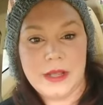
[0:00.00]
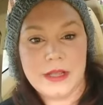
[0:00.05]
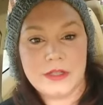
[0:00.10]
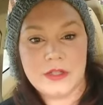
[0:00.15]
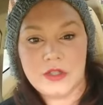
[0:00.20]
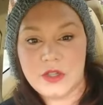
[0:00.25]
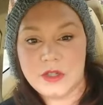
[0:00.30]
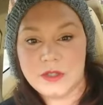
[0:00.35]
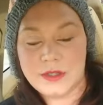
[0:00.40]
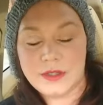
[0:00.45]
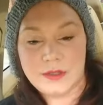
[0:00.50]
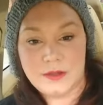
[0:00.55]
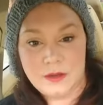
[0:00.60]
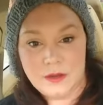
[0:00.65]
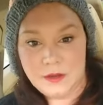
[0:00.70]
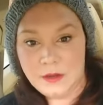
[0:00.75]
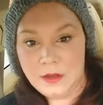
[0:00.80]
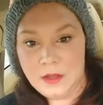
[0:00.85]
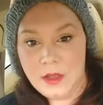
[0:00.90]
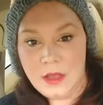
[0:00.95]
It's just,
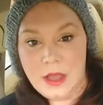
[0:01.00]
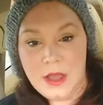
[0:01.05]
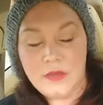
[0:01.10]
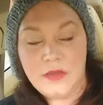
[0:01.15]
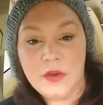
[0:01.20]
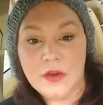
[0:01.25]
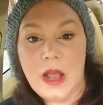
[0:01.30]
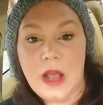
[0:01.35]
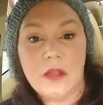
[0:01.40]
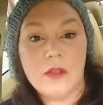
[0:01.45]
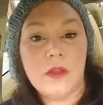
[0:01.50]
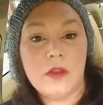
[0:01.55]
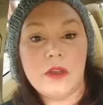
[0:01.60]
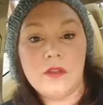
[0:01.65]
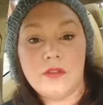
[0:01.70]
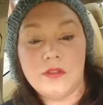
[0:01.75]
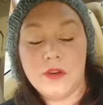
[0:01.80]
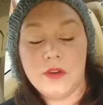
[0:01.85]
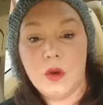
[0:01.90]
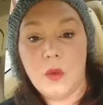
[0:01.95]
if you're not
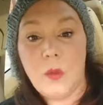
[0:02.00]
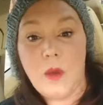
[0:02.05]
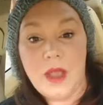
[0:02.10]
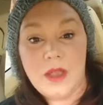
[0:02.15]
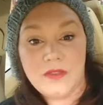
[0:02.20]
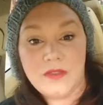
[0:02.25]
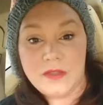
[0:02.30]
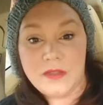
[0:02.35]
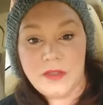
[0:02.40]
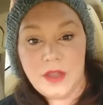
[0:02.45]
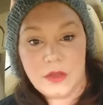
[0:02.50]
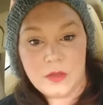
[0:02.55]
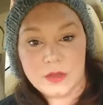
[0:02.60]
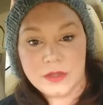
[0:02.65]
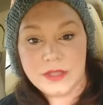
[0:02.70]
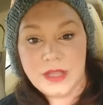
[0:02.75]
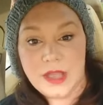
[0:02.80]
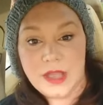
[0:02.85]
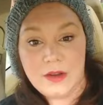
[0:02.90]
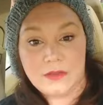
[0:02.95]
looking for a wife on the other
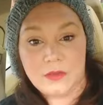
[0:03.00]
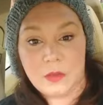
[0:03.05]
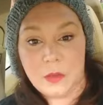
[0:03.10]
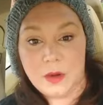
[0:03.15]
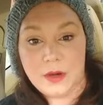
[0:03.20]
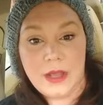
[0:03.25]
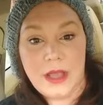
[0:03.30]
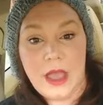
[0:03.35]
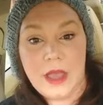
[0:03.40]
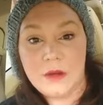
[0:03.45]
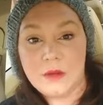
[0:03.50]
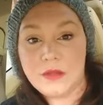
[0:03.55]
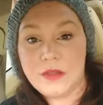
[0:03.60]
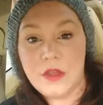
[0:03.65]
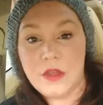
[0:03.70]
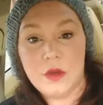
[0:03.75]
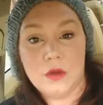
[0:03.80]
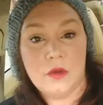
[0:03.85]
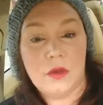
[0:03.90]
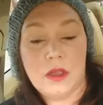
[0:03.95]
side of 40, I don't
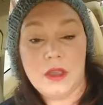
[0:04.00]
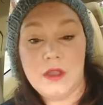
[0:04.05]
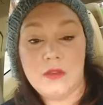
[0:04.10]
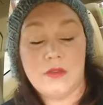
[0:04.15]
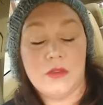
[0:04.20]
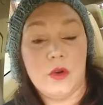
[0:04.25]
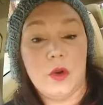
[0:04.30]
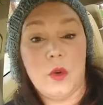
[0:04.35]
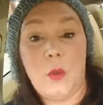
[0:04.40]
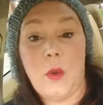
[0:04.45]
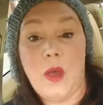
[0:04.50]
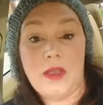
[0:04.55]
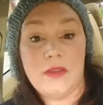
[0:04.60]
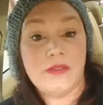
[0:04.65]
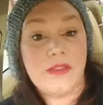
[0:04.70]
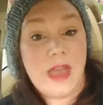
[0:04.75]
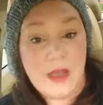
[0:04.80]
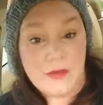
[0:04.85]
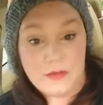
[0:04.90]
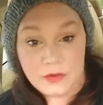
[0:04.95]
think you're looking for a wife
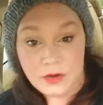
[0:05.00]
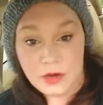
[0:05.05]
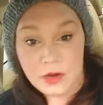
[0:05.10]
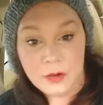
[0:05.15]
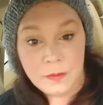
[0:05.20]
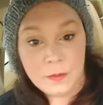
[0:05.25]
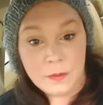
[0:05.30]
ever.